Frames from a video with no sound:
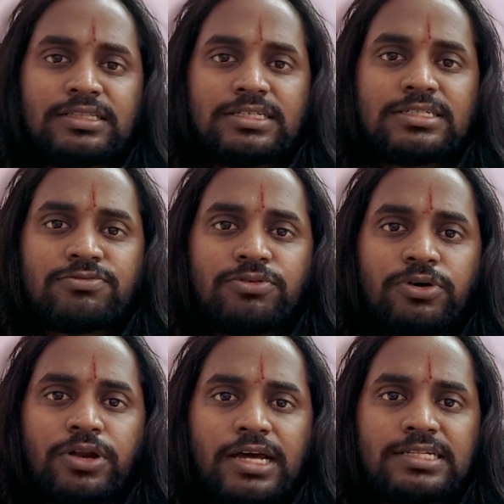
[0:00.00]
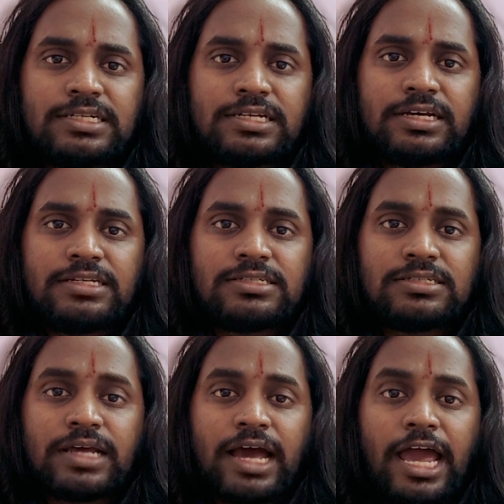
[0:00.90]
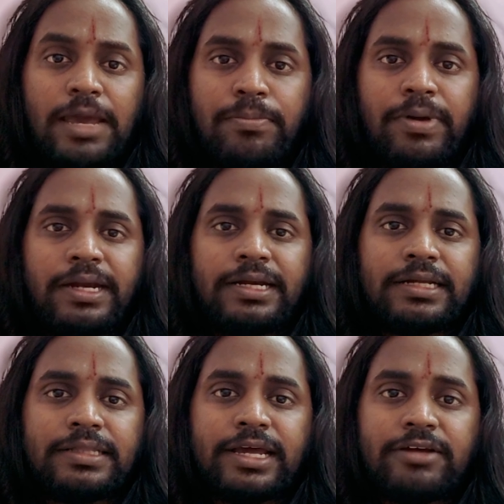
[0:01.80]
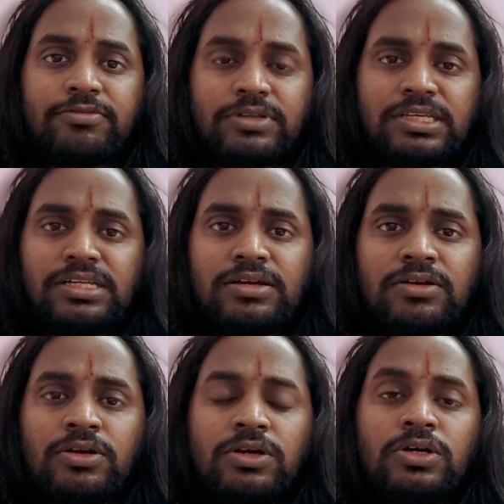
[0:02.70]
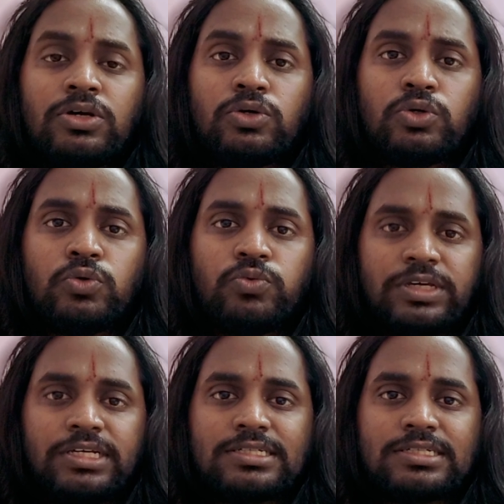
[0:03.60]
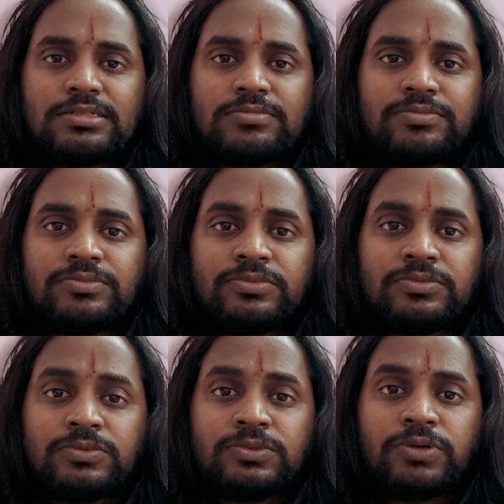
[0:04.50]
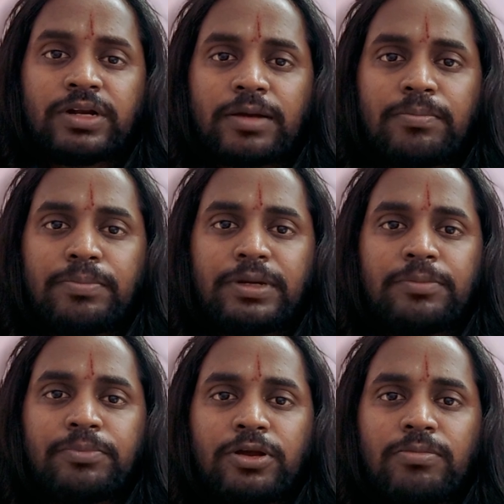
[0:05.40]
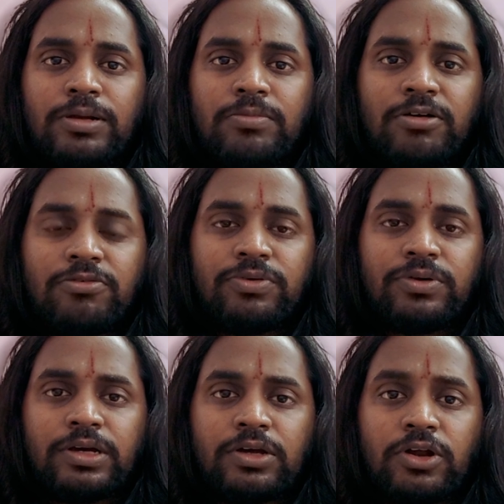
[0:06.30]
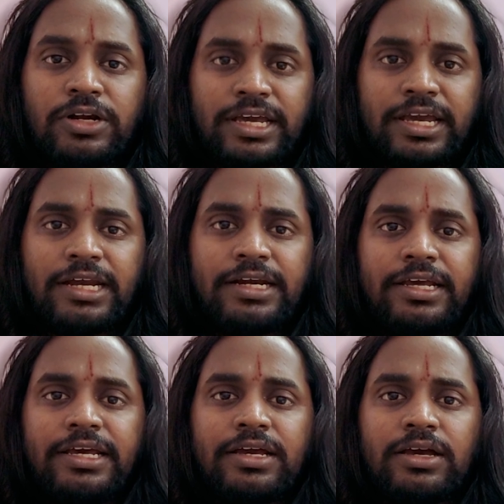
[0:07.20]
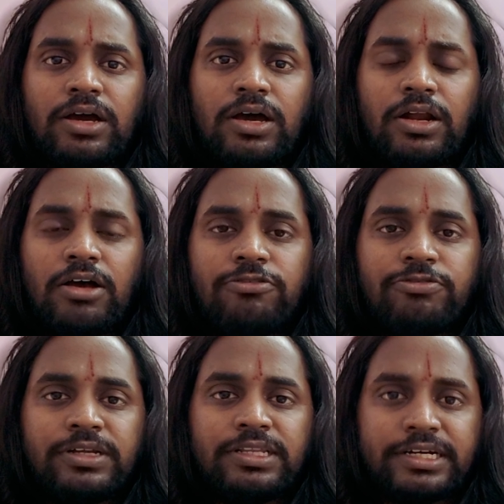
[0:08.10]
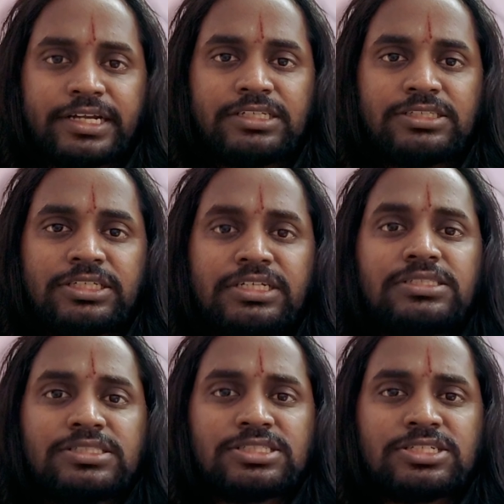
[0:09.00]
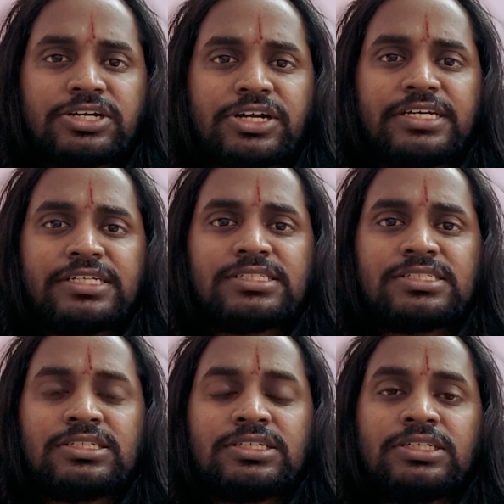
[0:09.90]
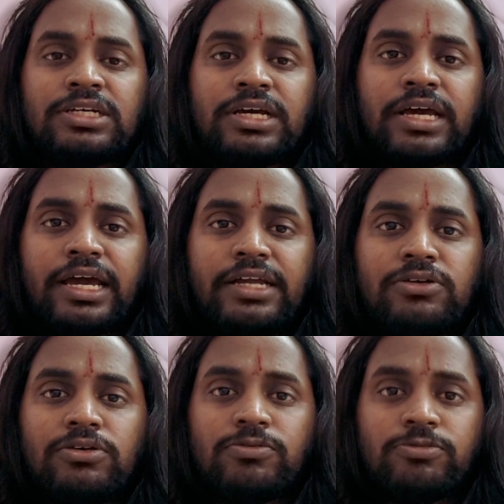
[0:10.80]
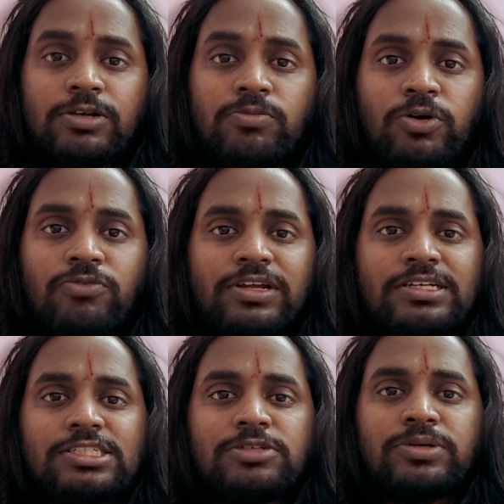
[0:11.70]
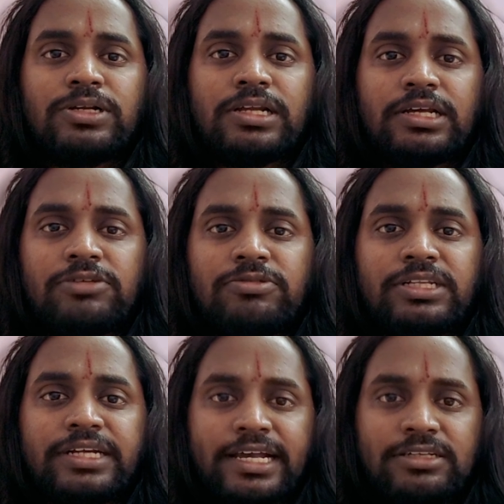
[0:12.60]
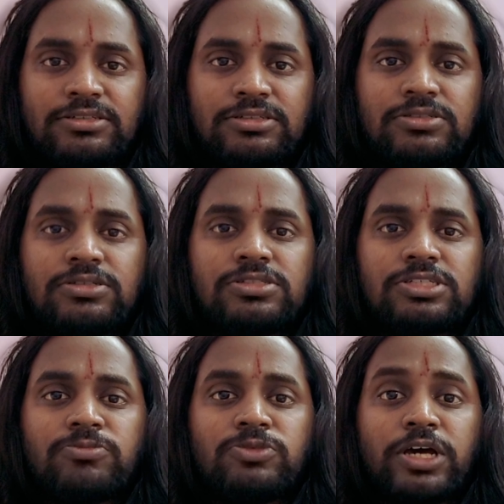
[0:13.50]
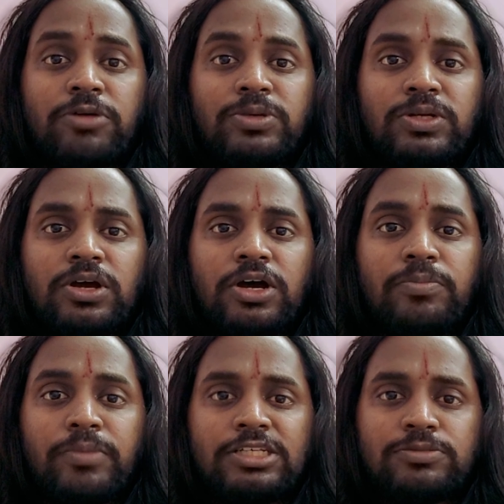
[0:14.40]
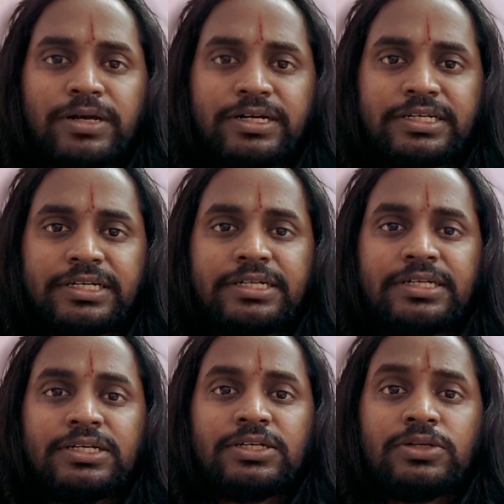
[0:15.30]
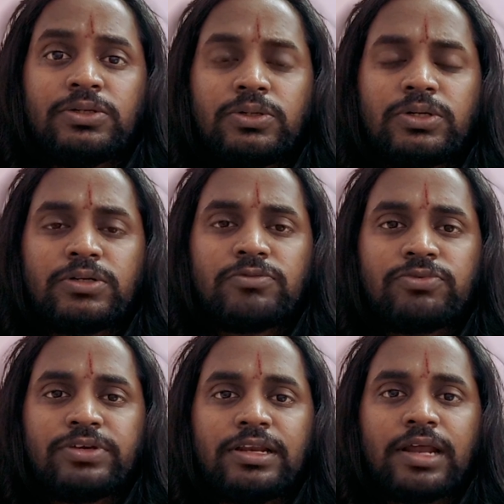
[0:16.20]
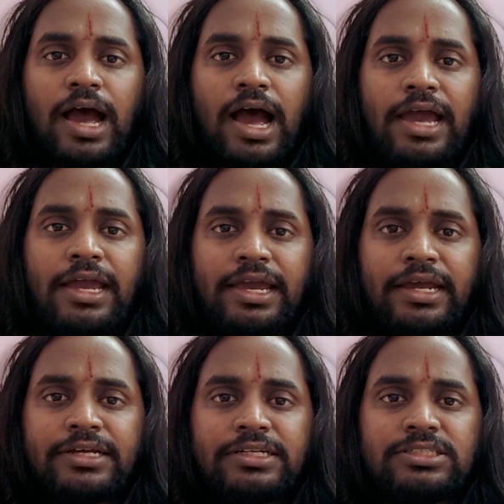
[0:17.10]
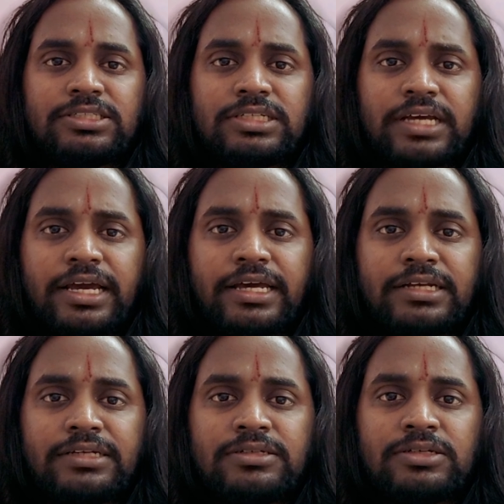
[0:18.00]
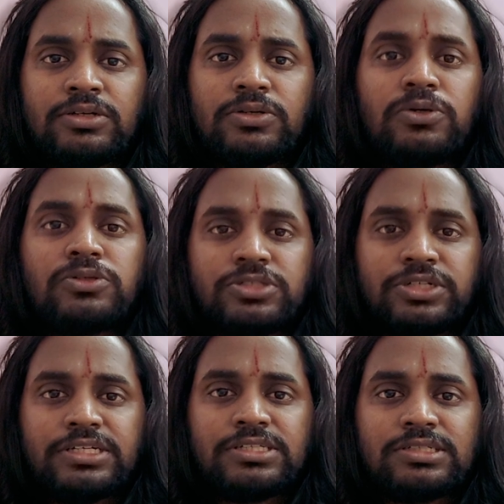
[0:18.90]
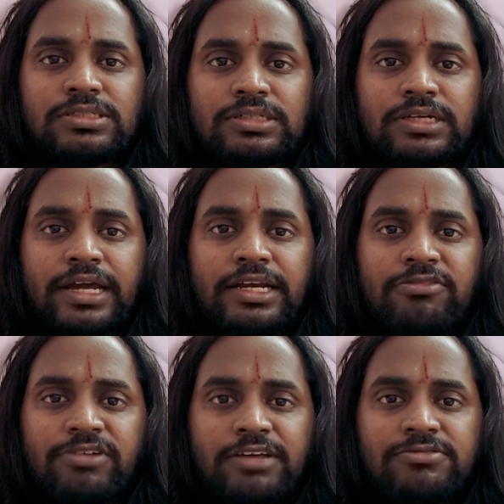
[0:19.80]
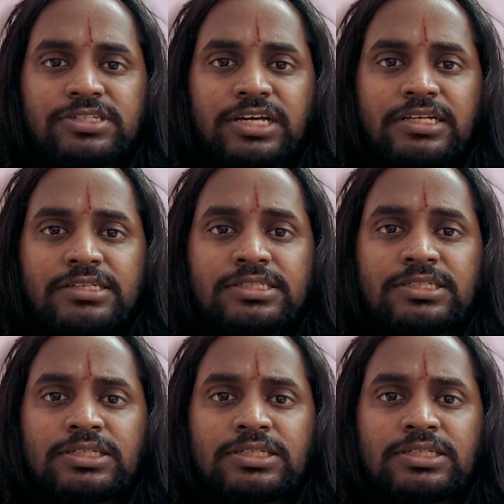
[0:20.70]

these 4 asanas, I bet that within 2 weeks your complete problem of chronic headache or often the tension, stress, and you will feel more flexible. Even the digestive system would have been gone much better. You could feel high energy and no stress kind of lifestyles,